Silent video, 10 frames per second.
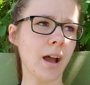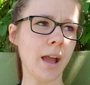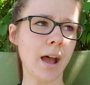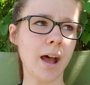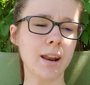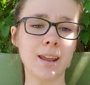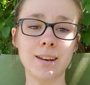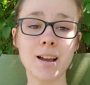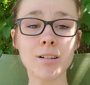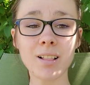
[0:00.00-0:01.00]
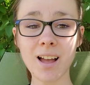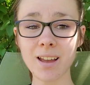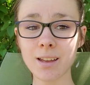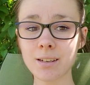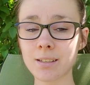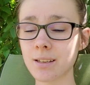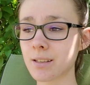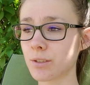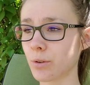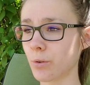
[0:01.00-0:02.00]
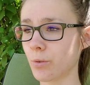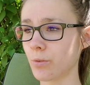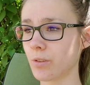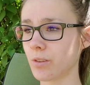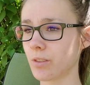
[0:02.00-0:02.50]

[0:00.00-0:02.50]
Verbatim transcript: I had a nail client, so